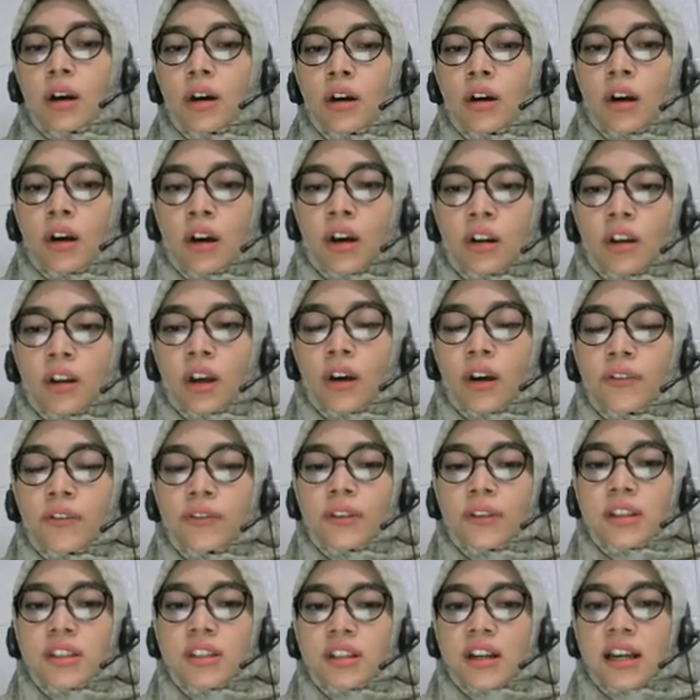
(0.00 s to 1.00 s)
all of
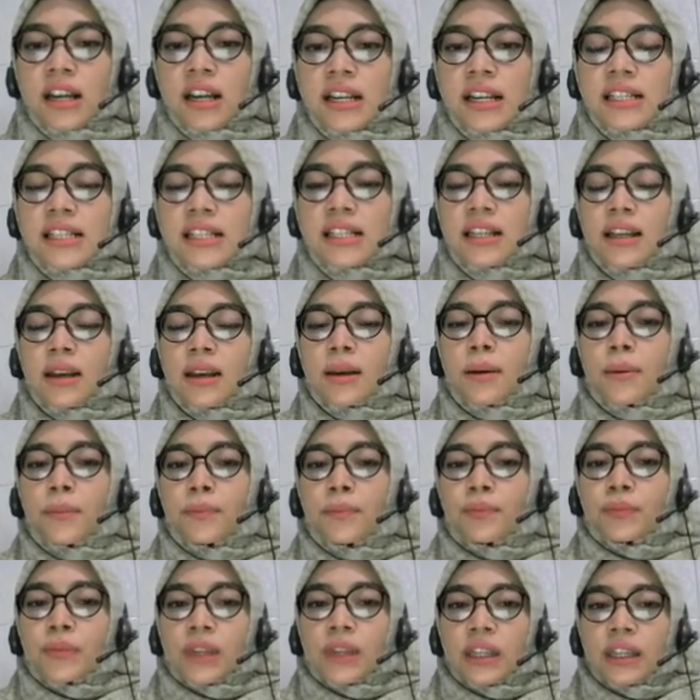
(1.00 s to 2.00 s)
the tasks
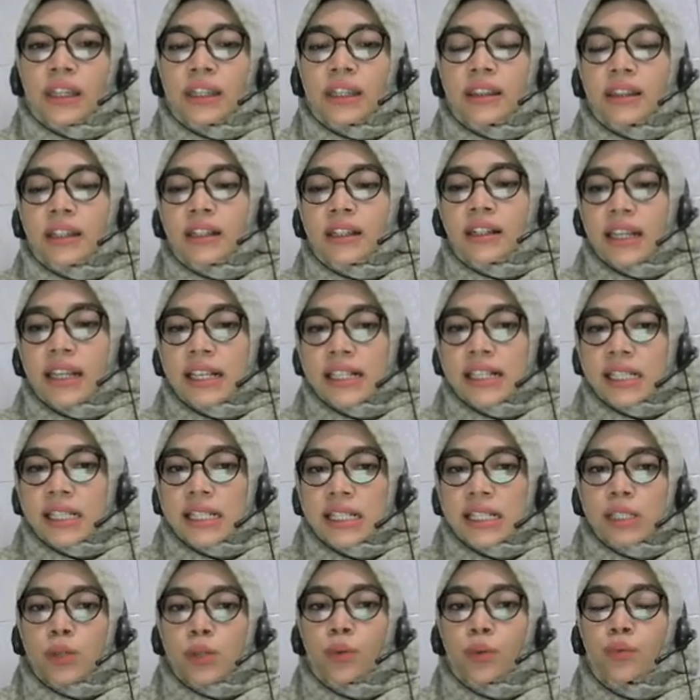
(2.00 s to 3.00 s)
in the
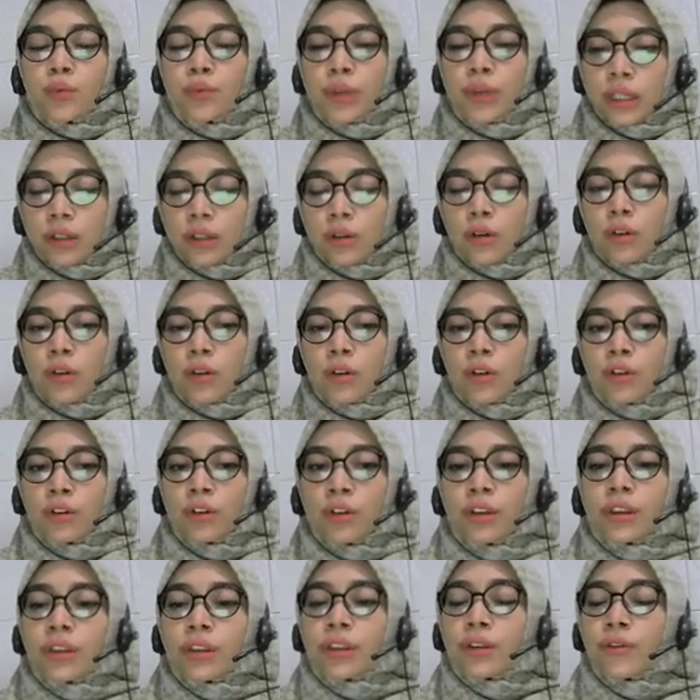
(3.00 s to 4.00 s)
next week
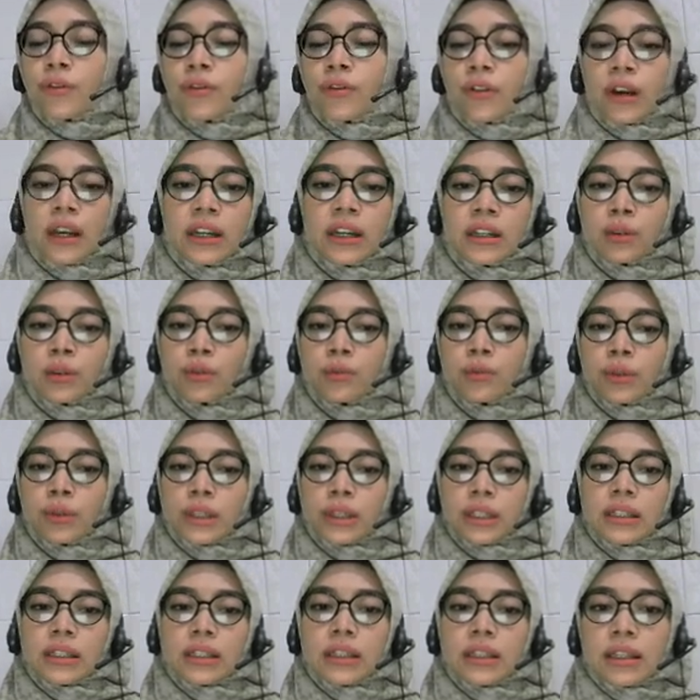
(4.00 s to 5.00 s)
or the final
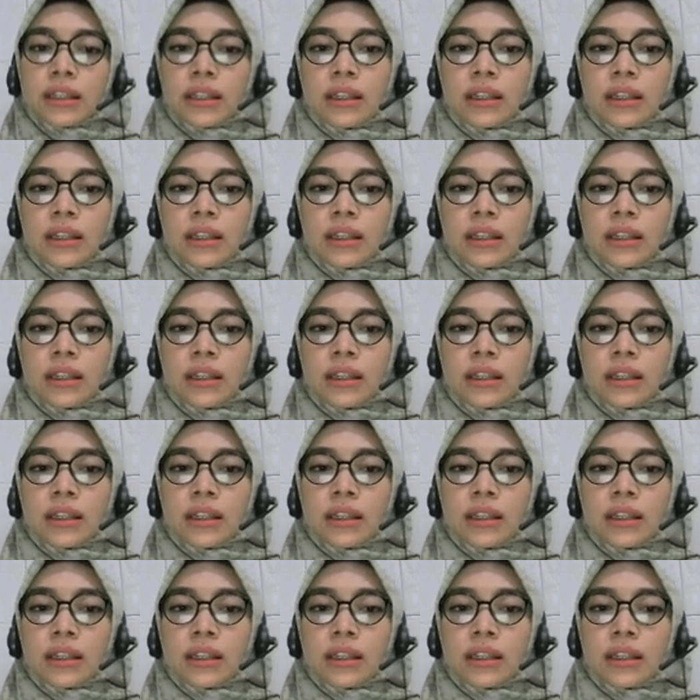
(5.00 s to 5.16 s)
week.